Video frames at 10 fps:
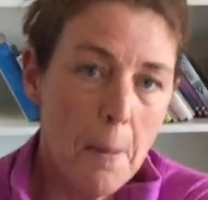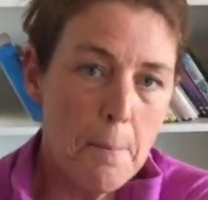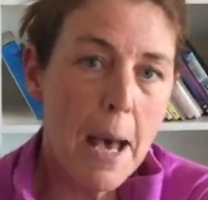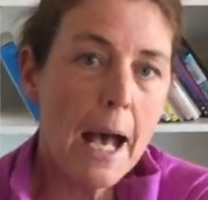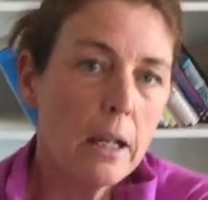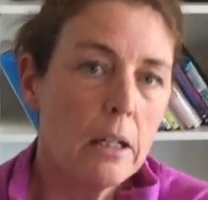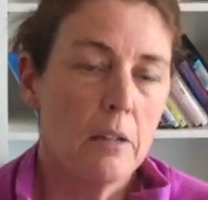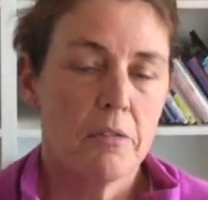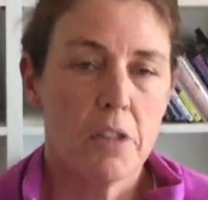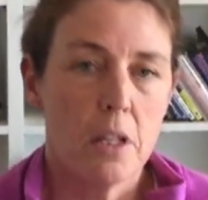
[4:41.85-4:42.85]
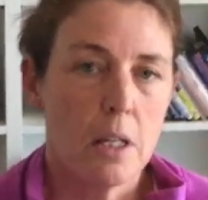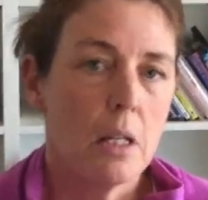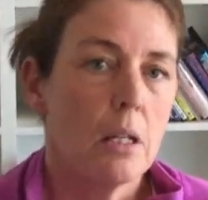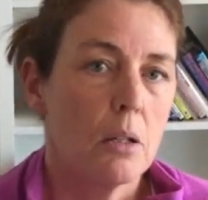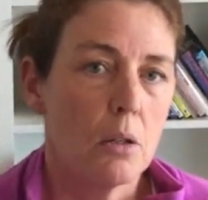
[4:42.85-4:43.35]
the back of
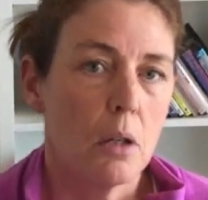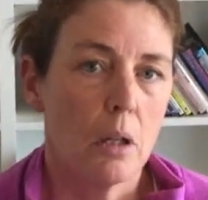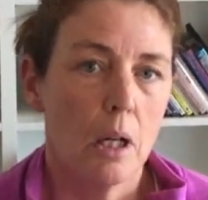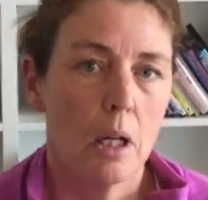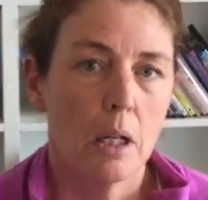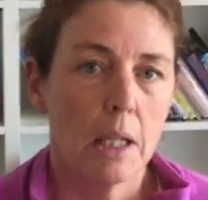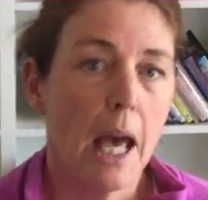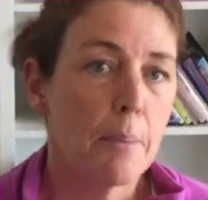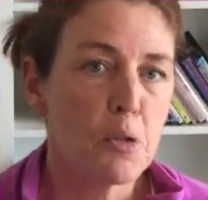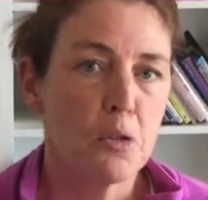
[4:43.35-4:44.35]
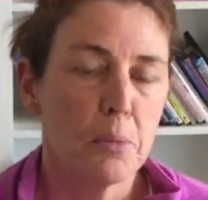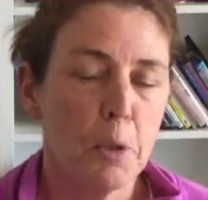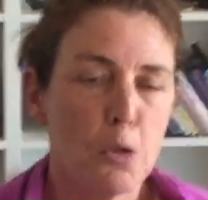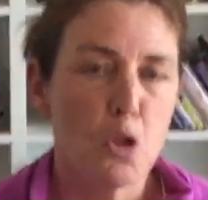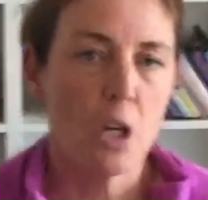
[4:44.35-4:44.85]
the capsule, the
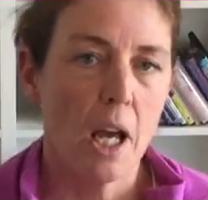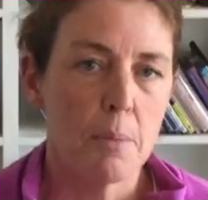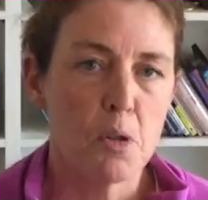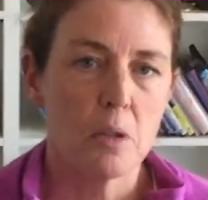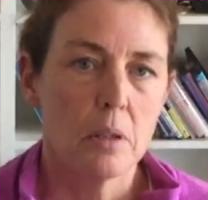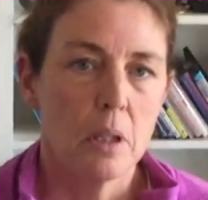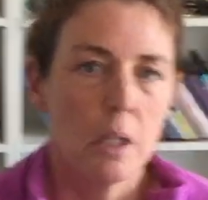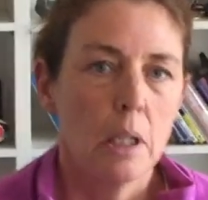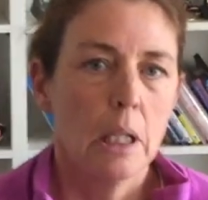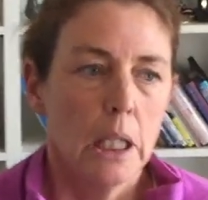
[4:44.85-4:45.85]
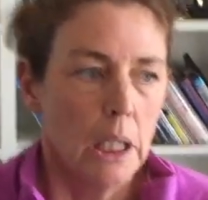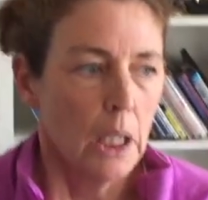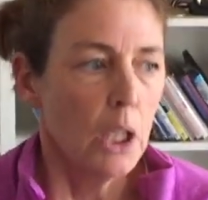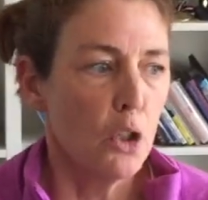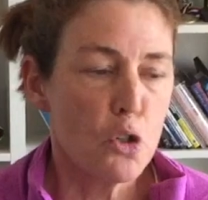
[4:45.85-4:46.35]
posterior capsule,
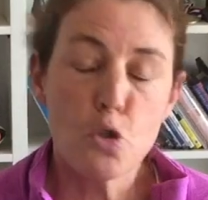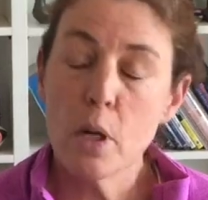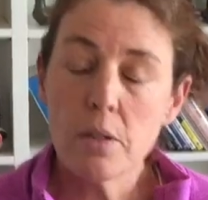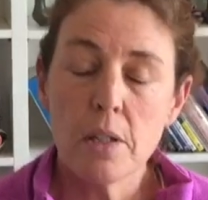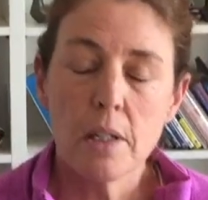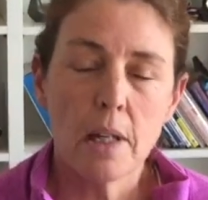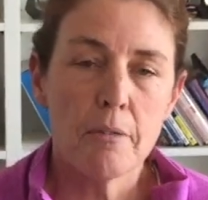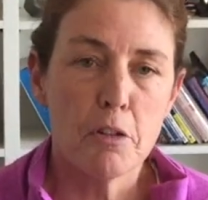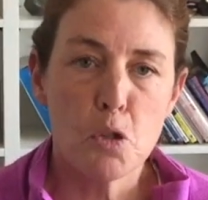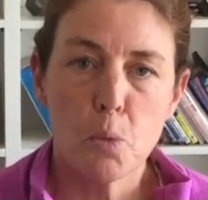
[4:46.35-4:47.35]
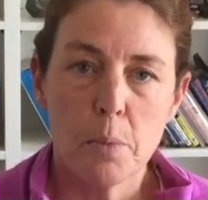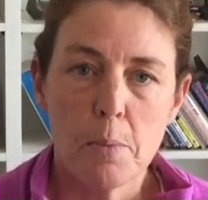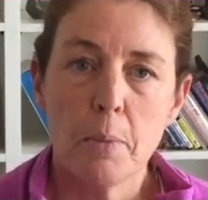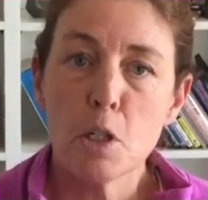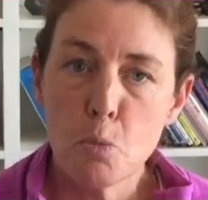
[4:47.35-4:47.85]
your strengthening efforts will be
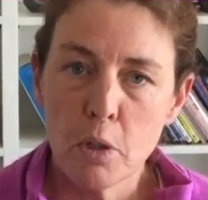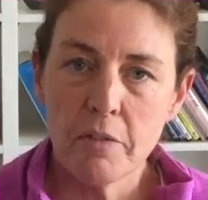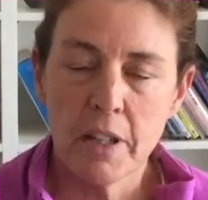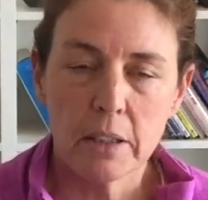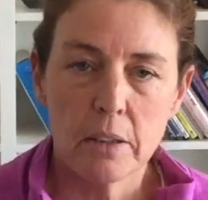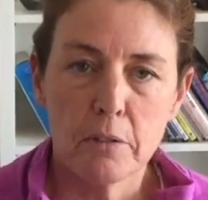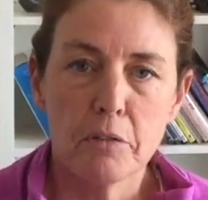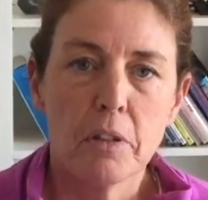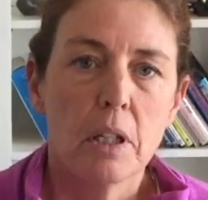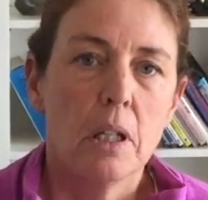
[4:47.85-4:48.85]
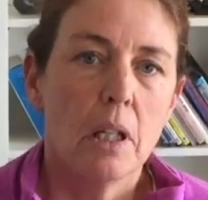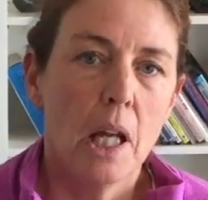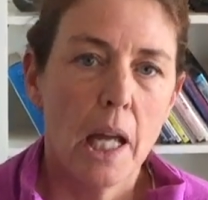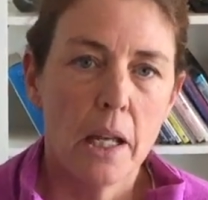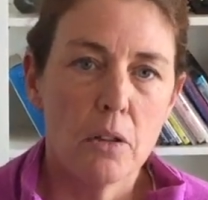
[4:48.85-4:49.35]
much more effective
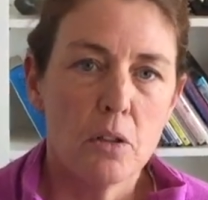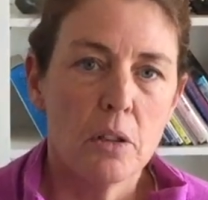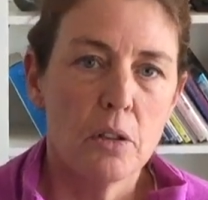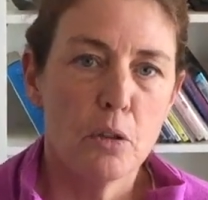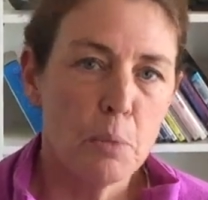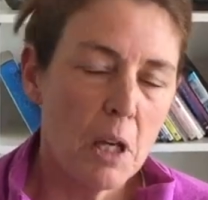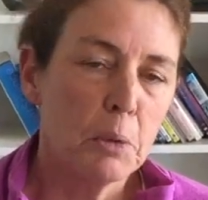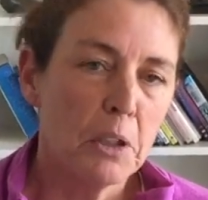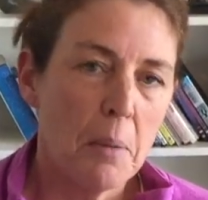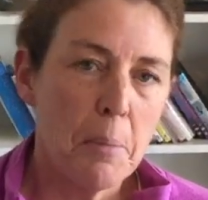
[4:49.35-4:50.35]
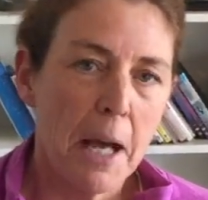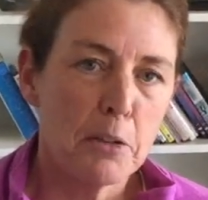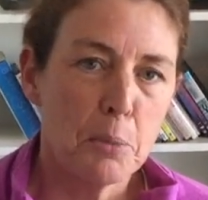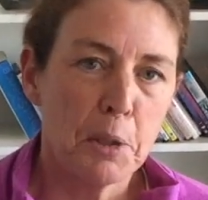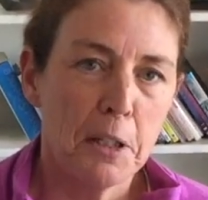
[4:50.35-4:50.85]
and you'll be able to get
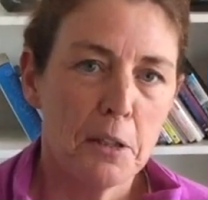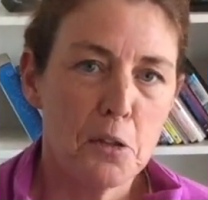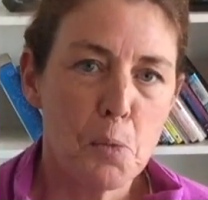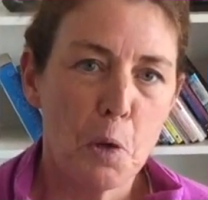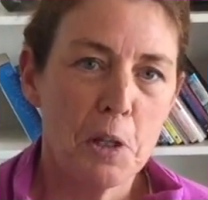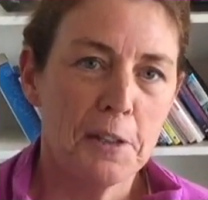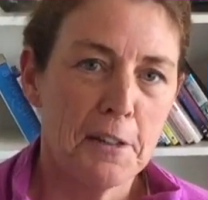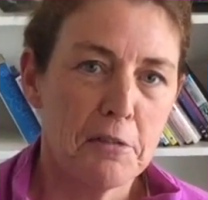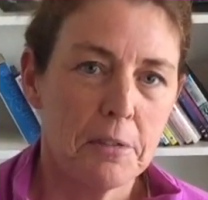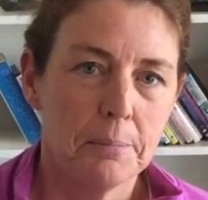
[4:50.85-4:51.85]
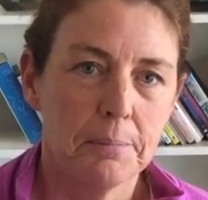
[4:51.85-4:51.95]
back to playing the sport you love.